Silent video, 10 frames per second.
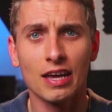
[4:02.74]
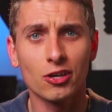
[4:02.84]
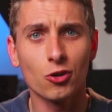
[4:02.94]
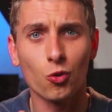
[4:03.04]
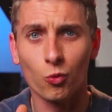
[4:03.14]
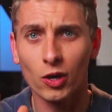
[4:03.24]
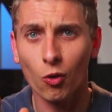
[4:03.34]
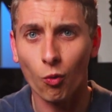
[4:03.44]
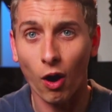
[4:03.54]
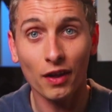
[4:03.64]
you
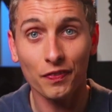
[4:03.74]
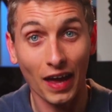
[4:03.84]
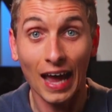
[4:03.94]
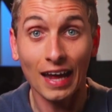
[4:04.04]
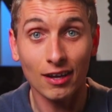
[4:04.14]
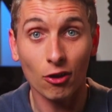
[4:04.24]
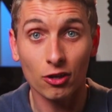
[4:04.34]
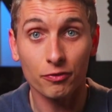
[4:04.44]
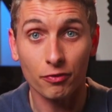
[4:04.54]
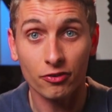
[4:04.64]
will want the handheld
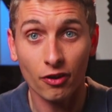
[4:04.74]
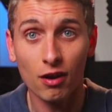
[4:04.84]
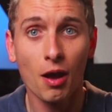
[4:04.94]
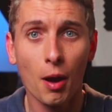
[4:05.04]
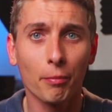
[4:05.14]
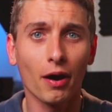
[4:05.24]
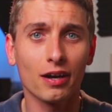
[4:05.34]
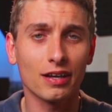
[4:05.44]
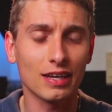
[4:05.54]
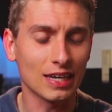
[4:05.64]
look for sure,
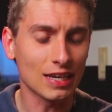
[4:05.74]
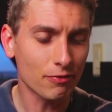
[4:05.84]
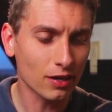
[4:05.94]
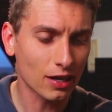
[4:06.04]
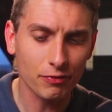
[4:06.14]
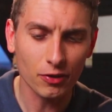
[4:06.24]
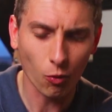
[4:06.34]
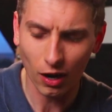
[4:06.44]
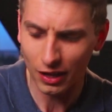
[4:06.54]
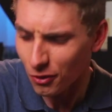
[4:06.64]
but even if you're
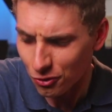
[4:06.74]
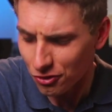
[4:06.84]
wanting those